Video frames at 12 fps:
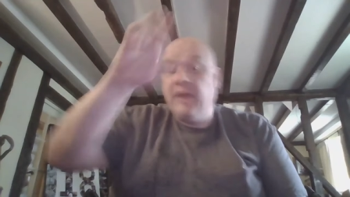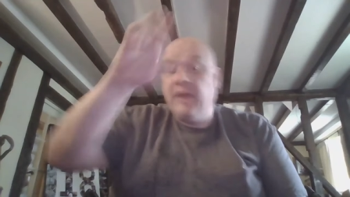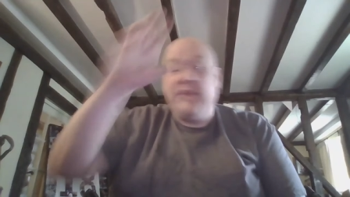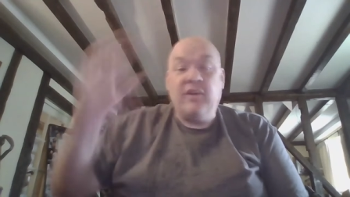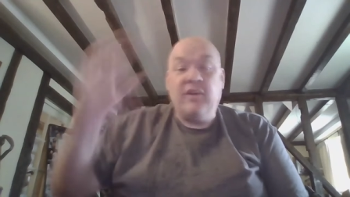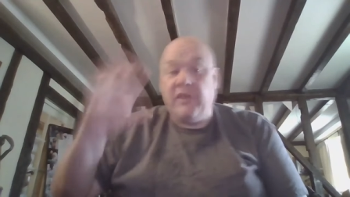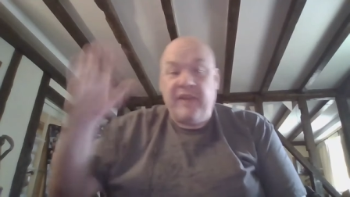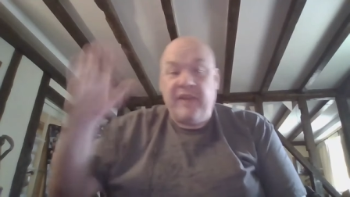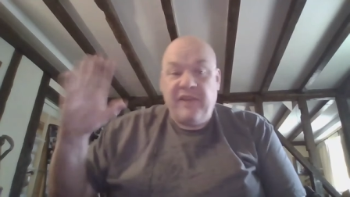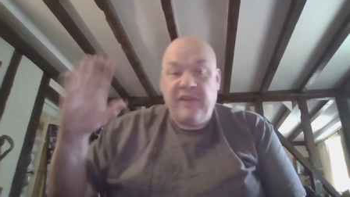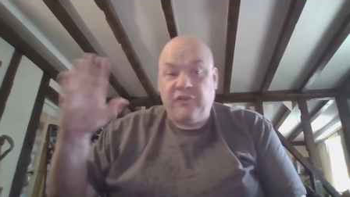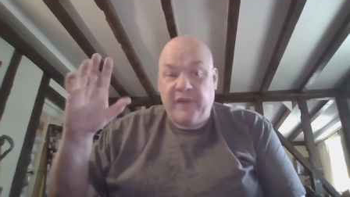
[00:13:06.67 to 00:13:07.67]
Then look at the
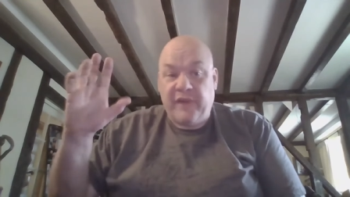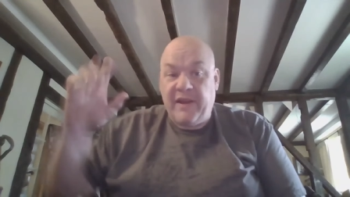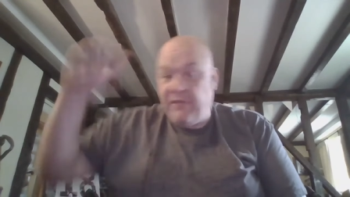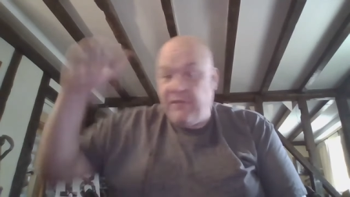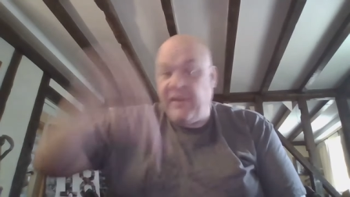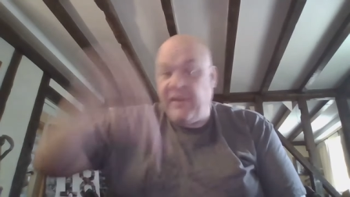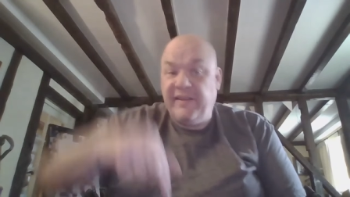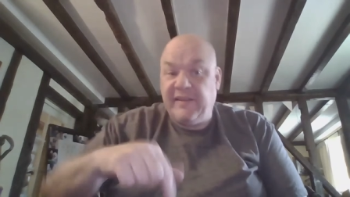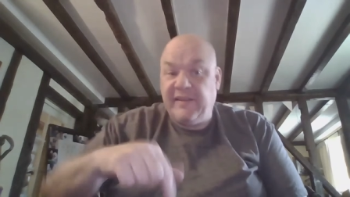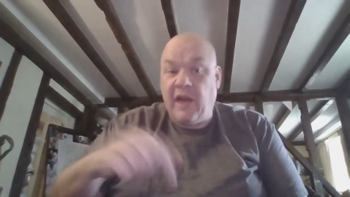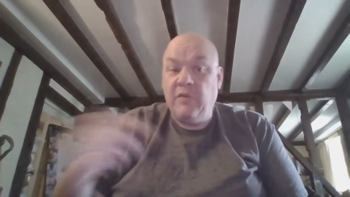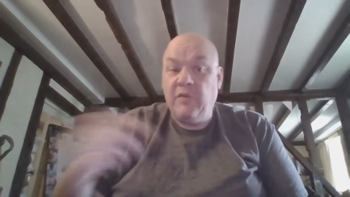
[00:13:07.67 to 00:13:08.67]
history, and everything is
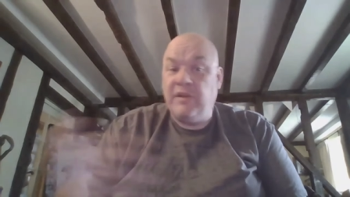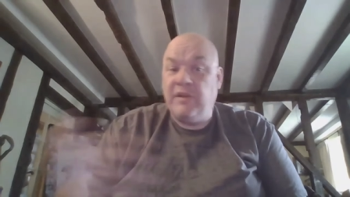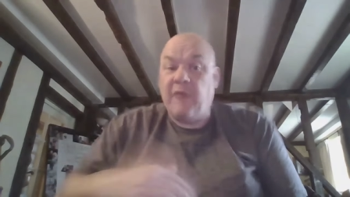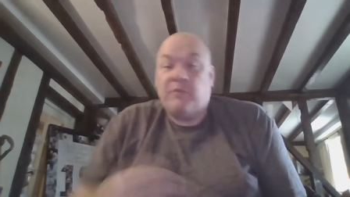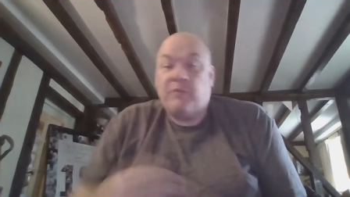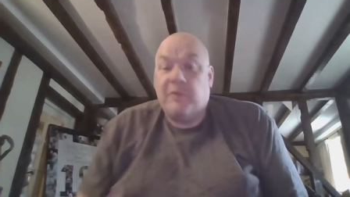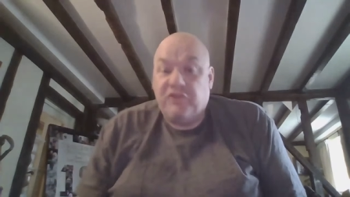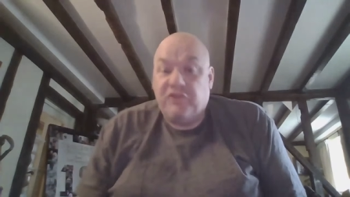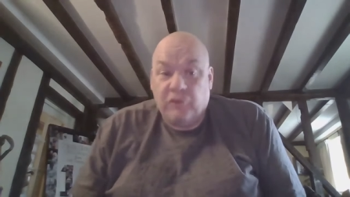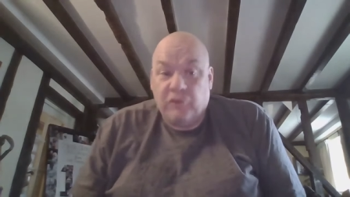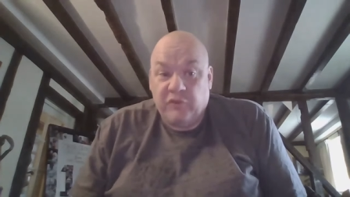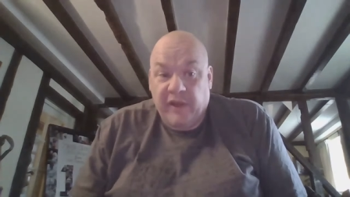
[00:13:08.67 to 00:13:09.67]
low. You know, it's probably
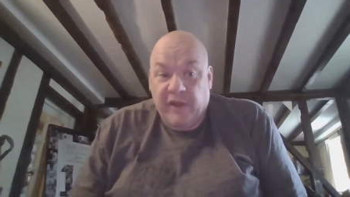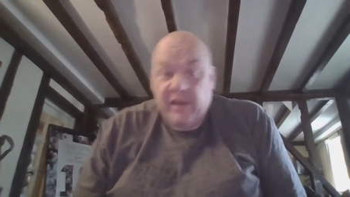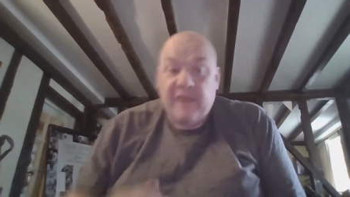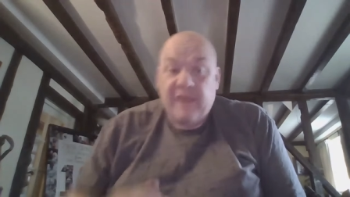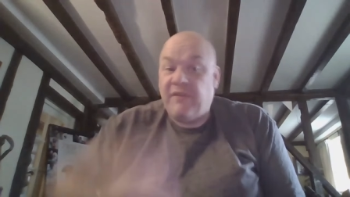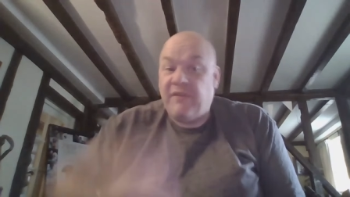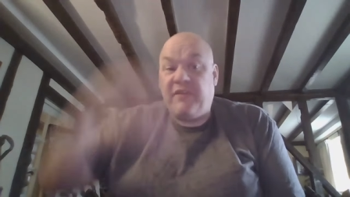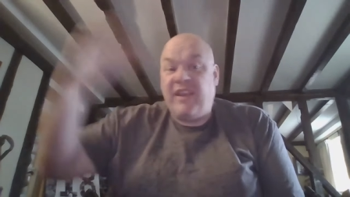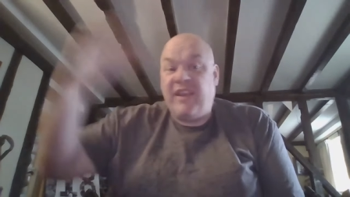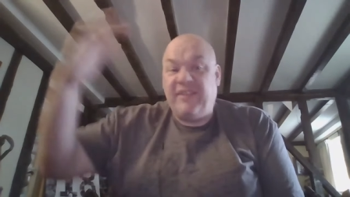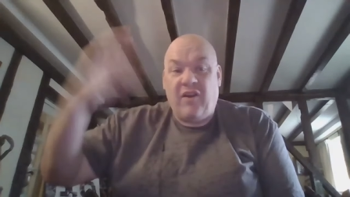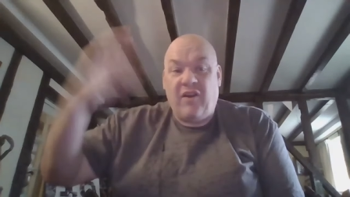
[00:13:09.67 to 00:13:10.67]
shorter. If everything
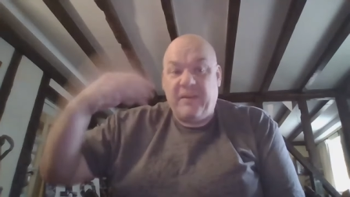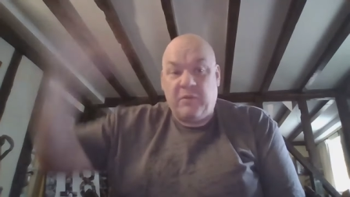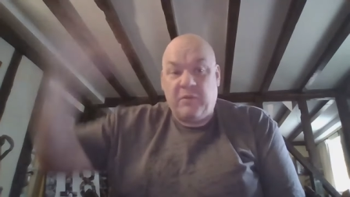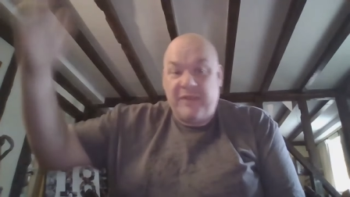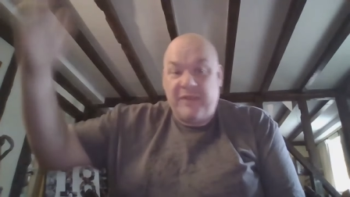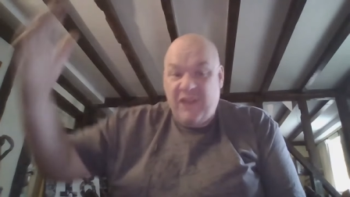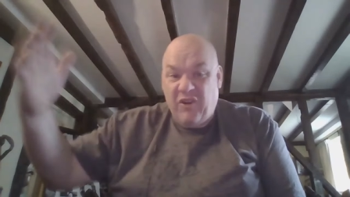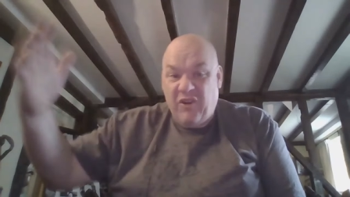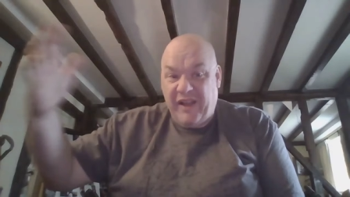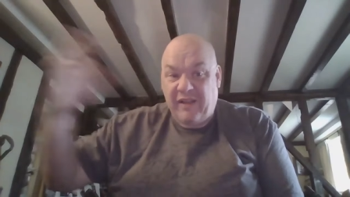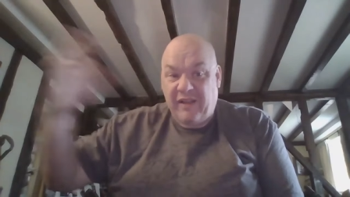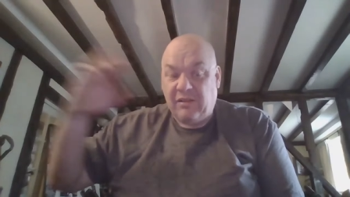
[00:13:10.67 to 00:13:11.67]
is high, it's probably longer.